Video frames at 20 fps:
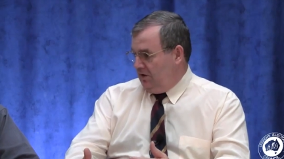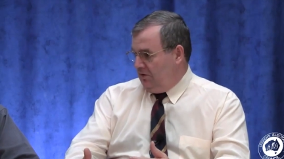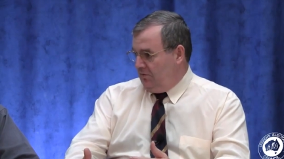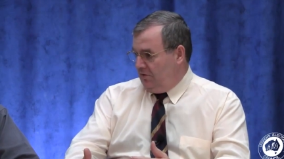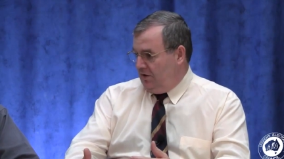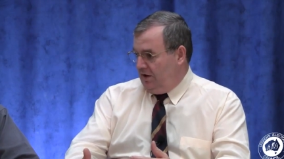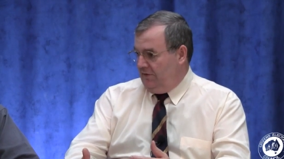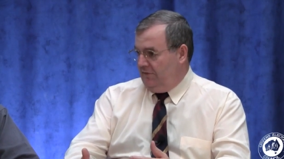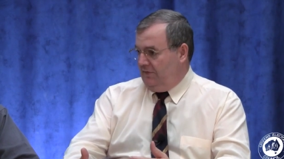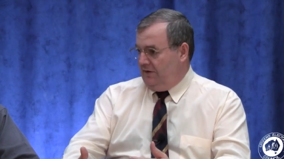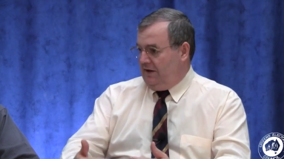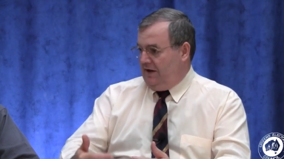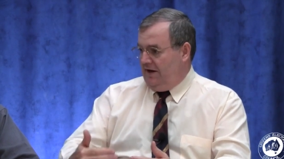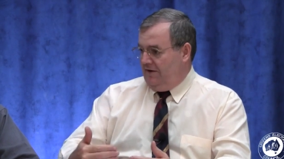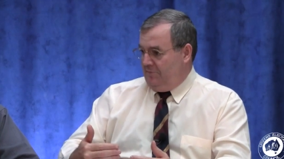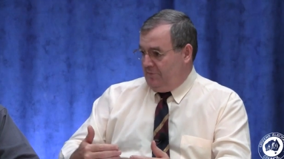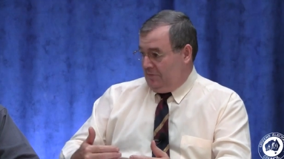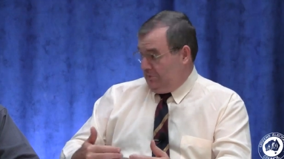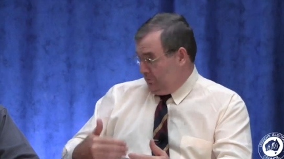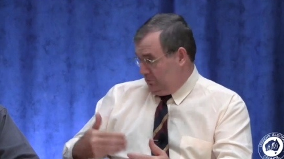right, the
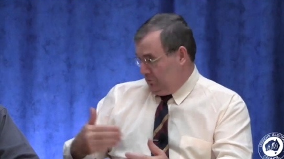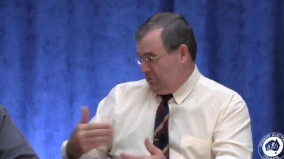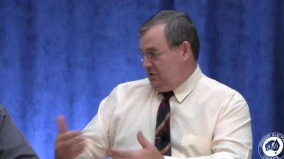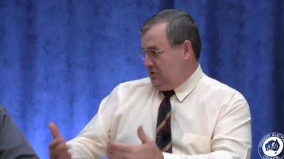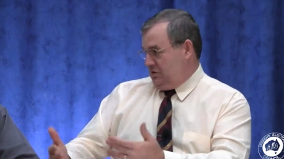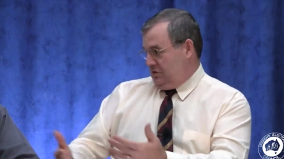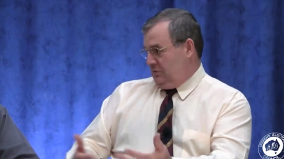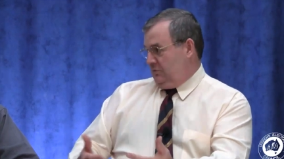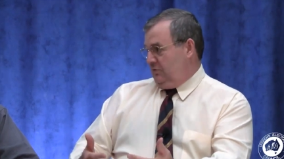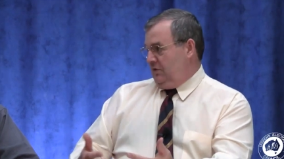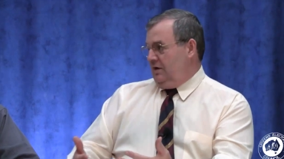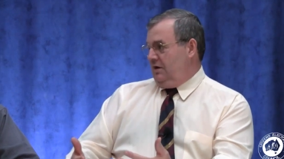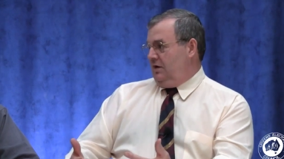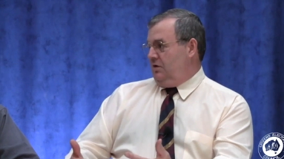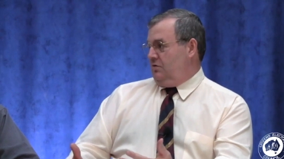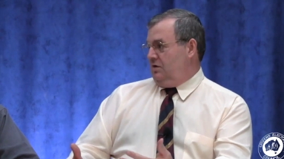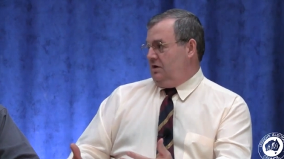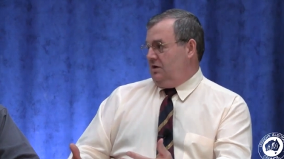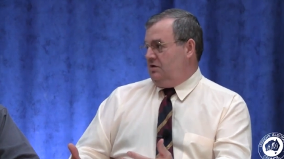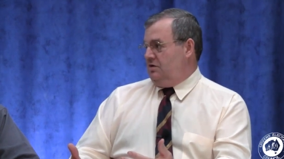government, which is a very
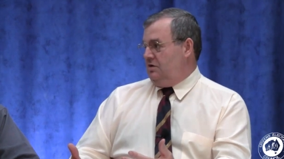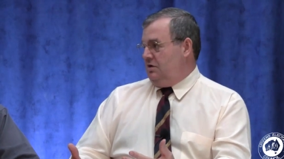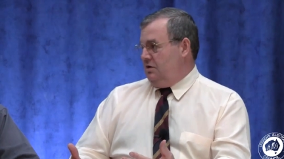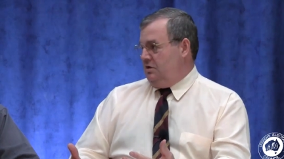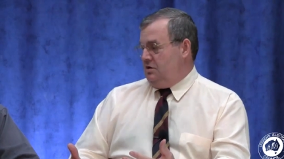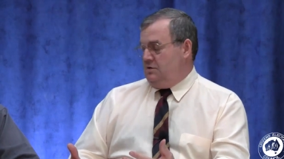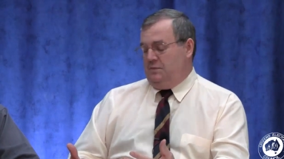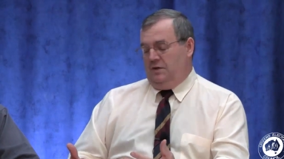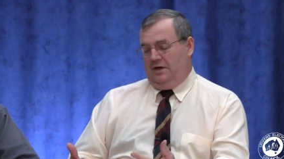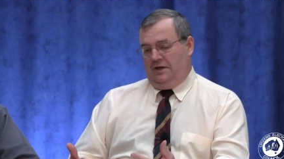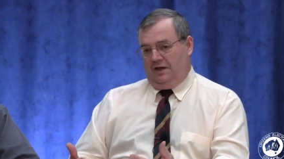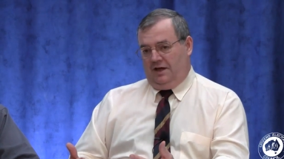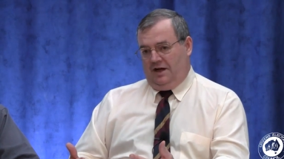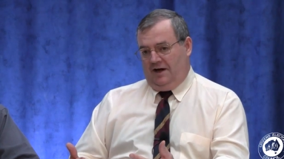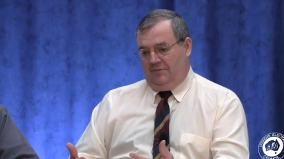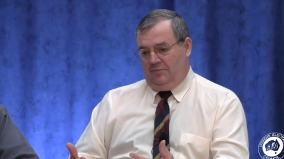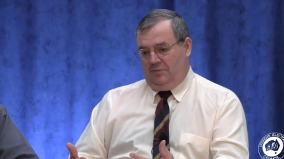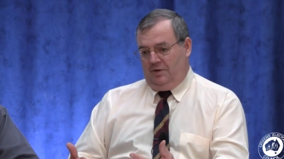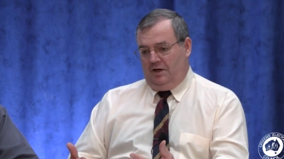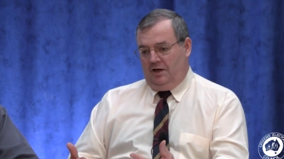good excuse by the
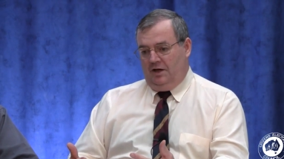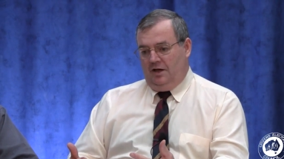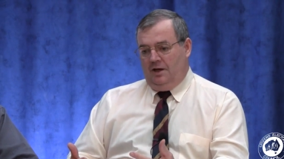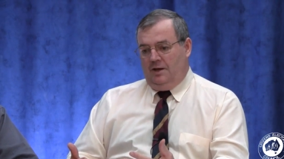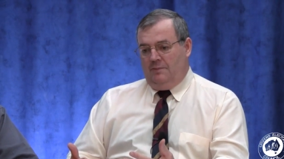government,